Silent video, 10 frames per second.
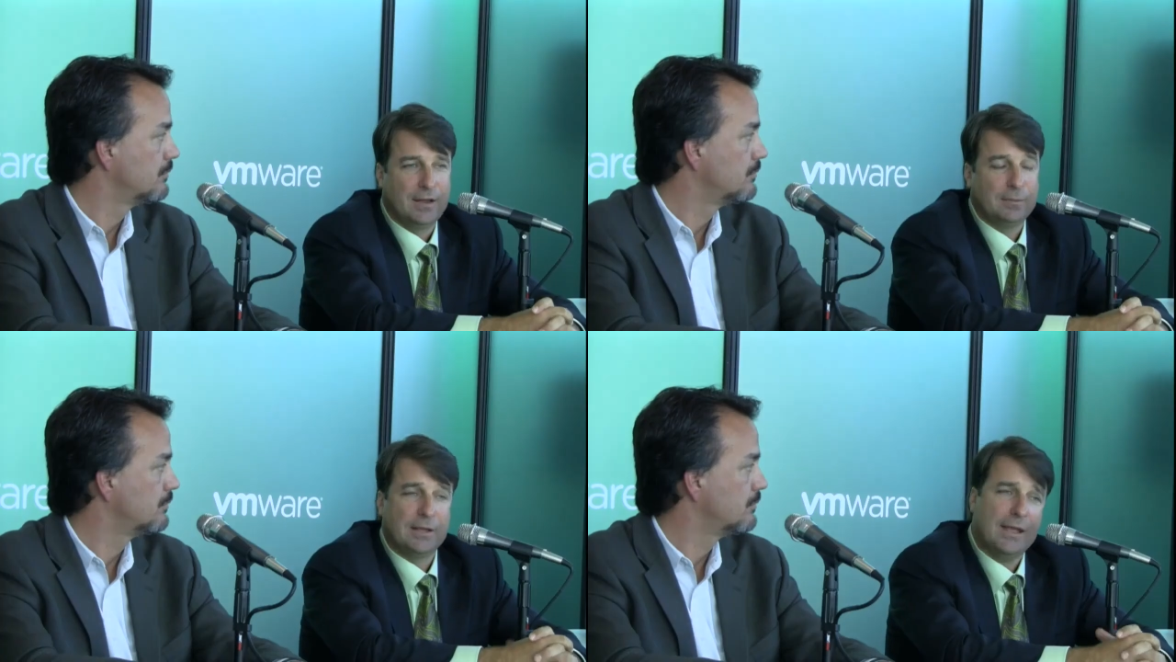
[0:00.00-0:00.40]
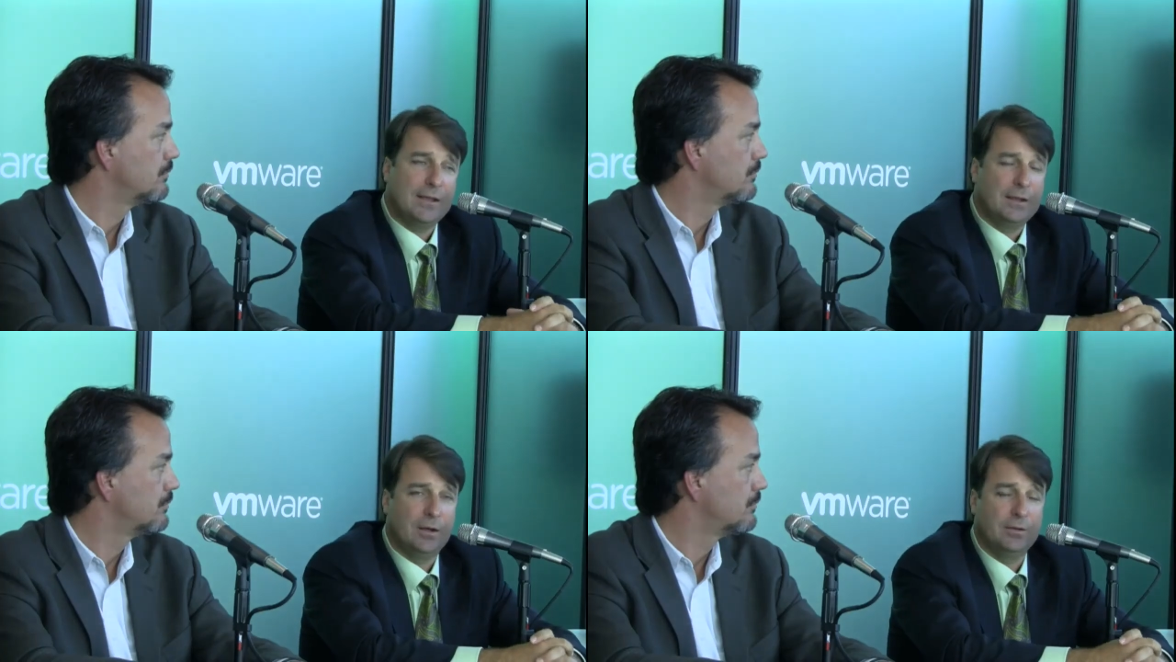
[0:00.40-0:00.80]
Speaker 1: I'm like, hey,
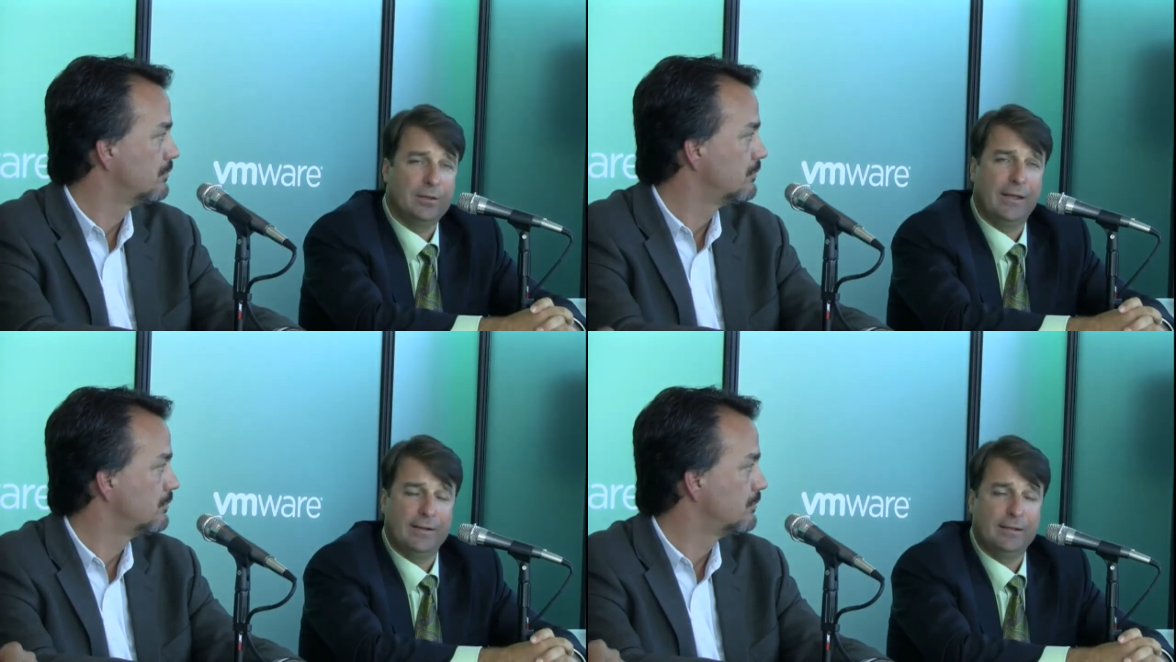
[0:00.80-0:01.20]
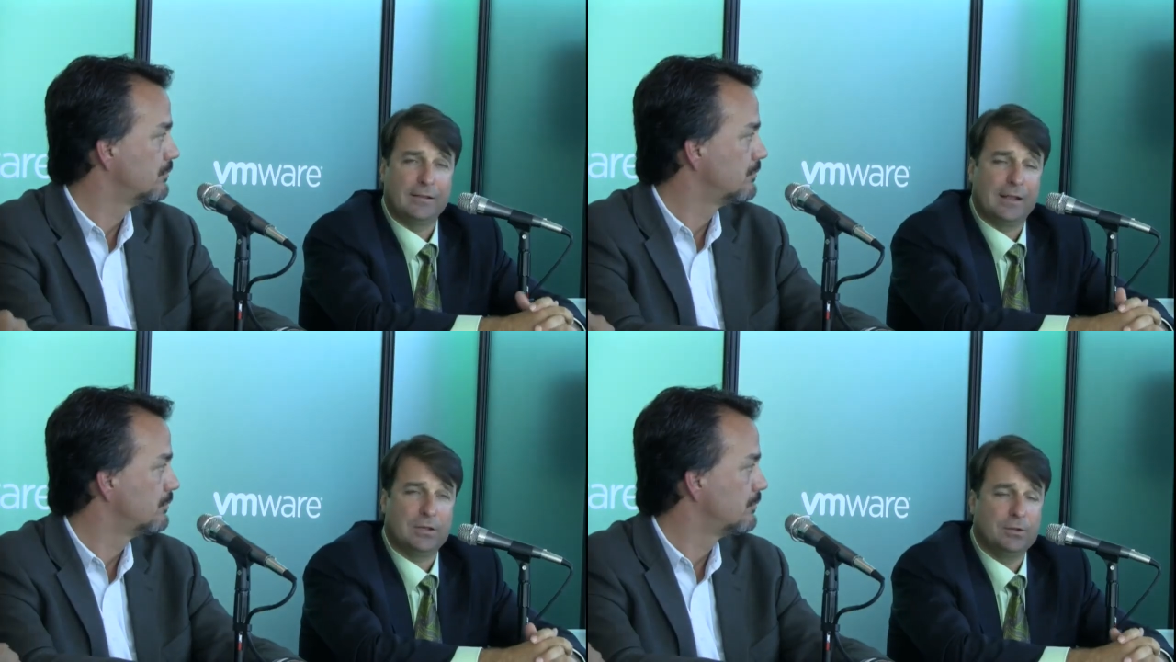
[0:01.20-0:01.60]
you know, hey,
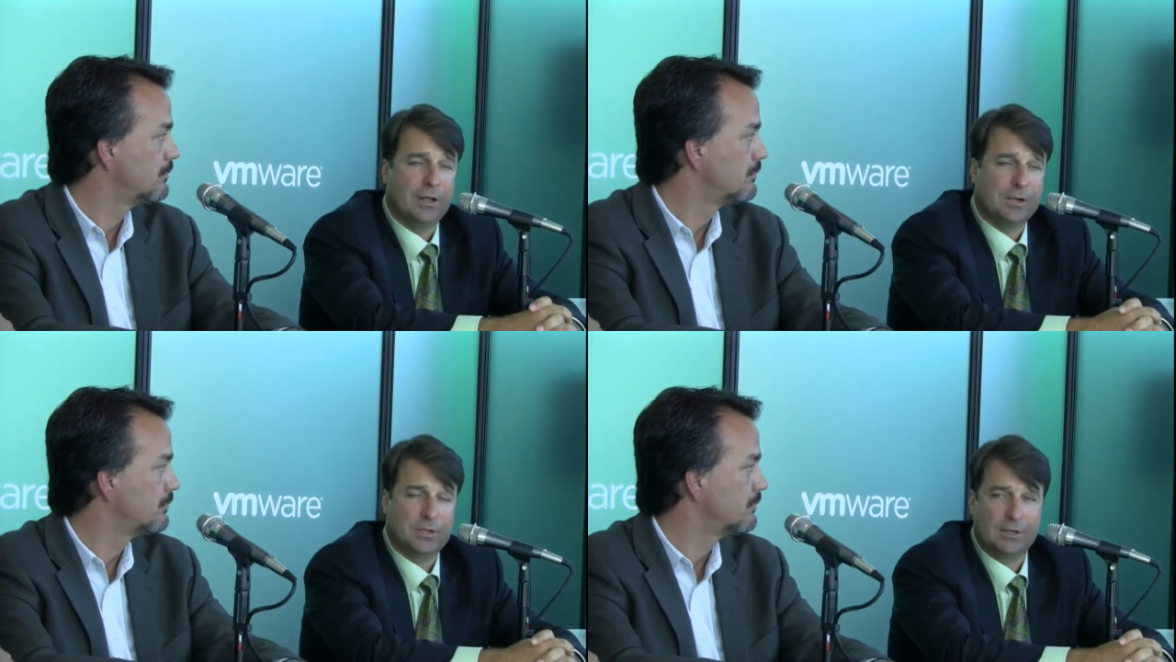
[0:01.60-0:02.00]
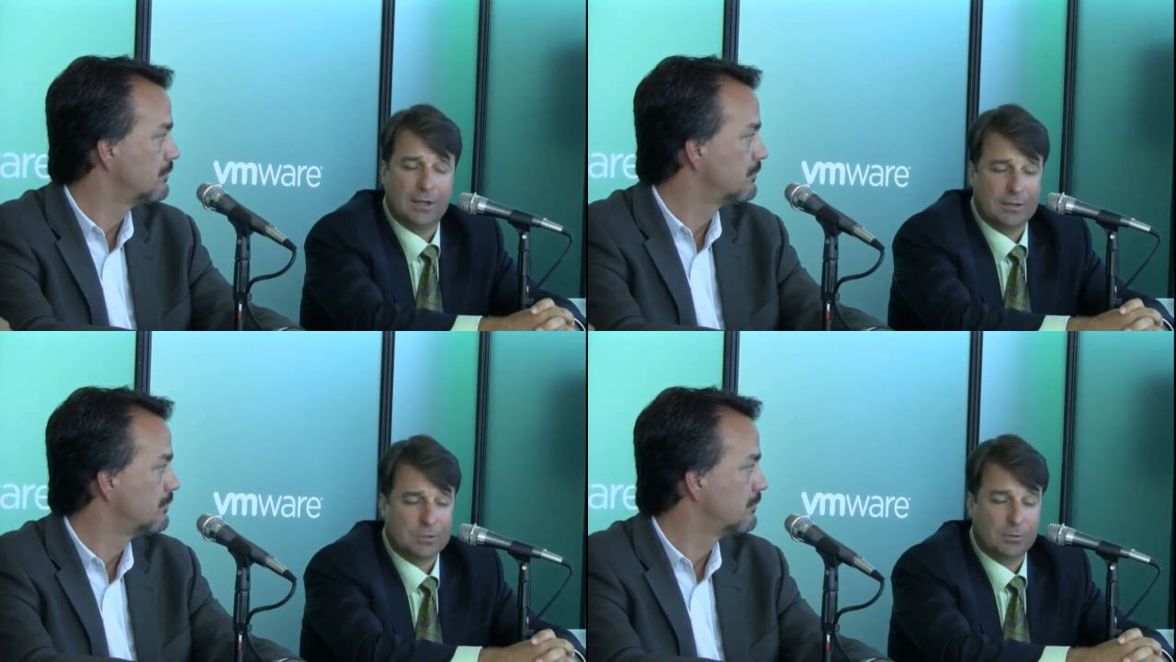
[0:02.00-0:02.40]
like that QLogic
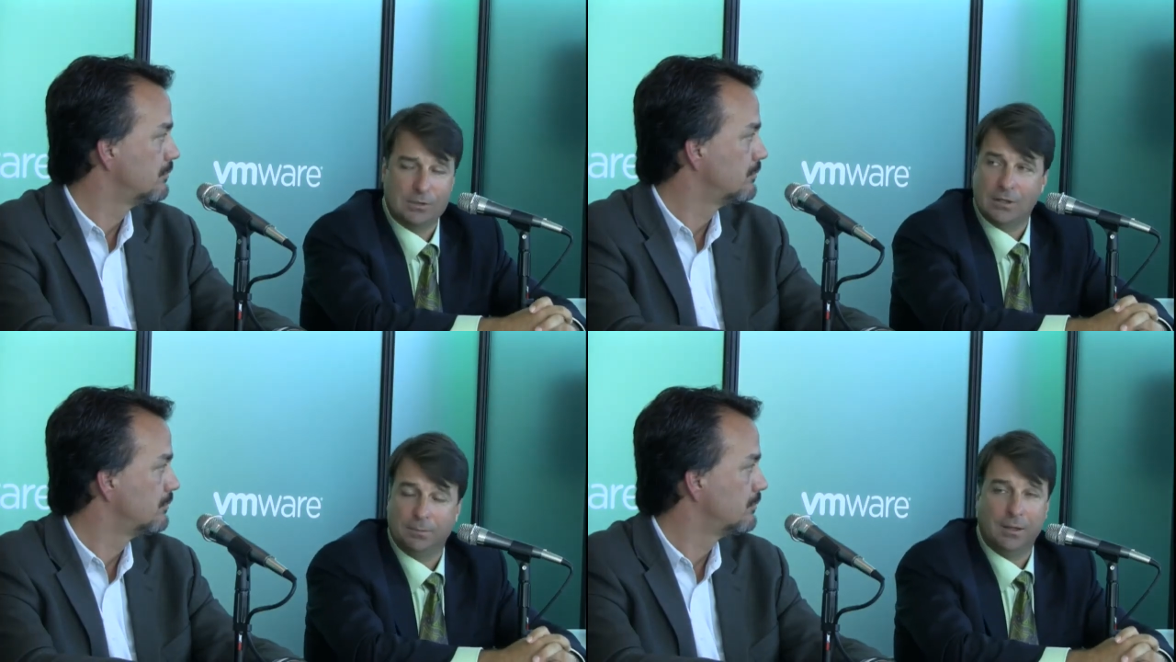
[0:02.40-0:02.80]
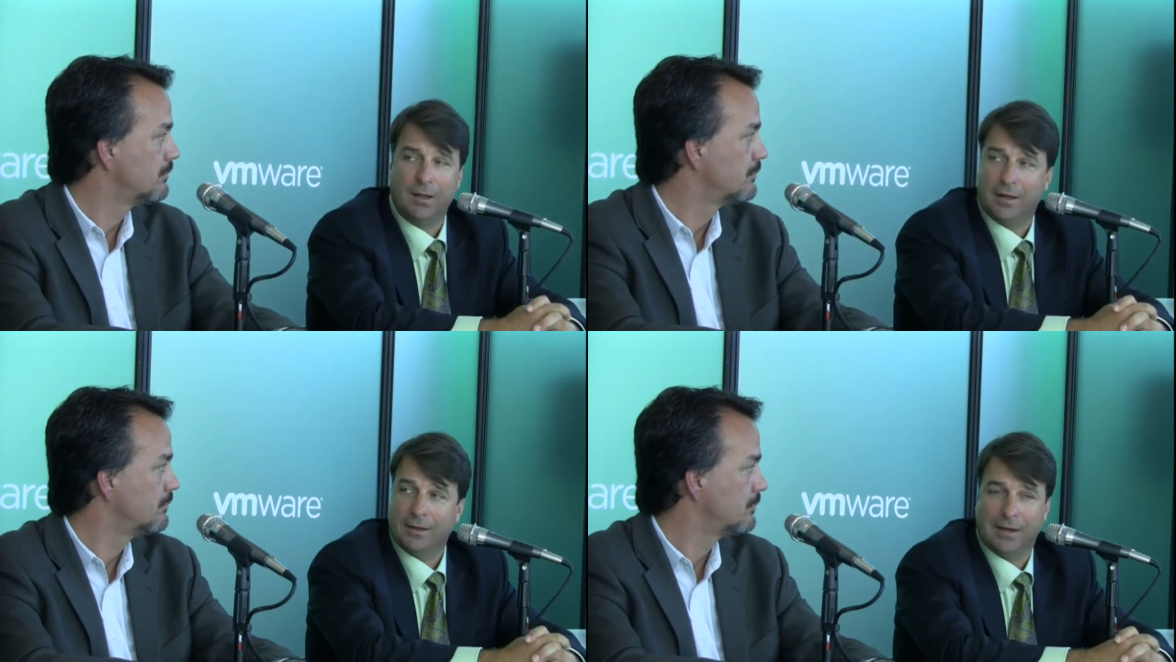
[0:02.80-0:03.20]
uh, stories on the
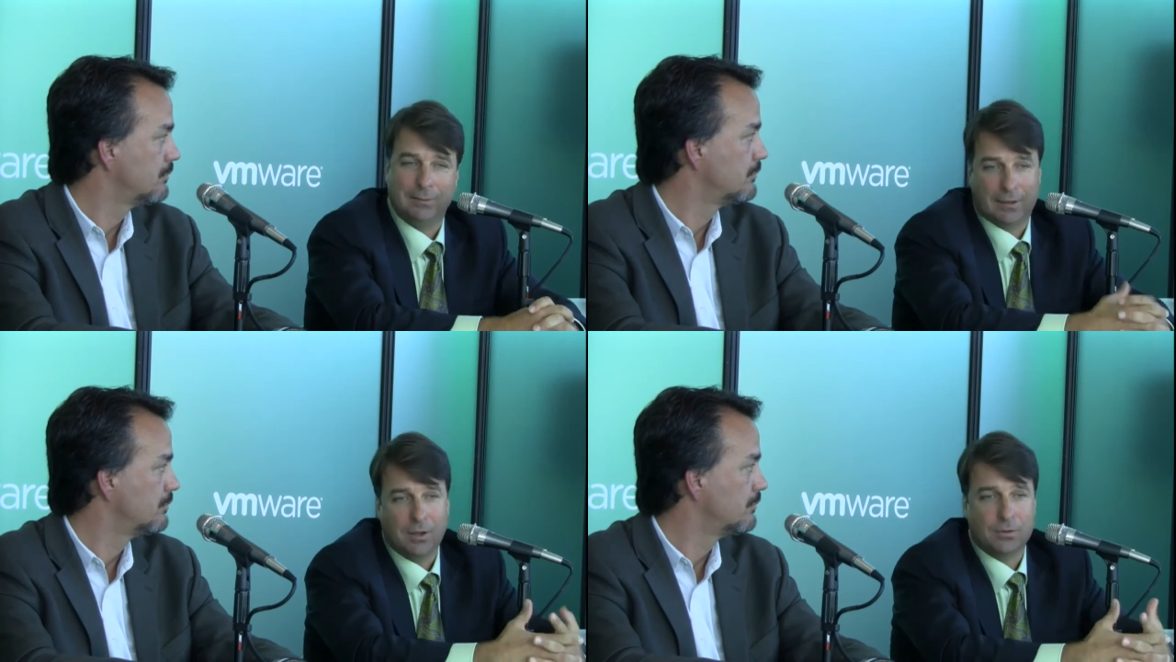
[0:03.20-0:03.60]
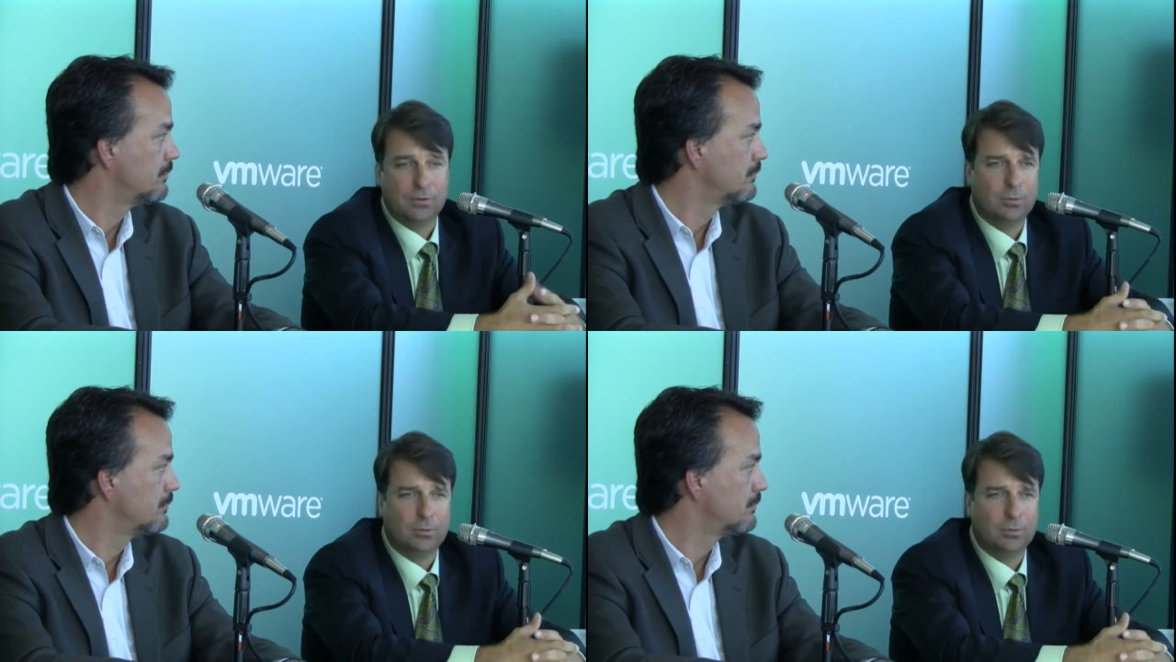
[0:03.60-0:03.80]
blog, and I'm like, oh, cool.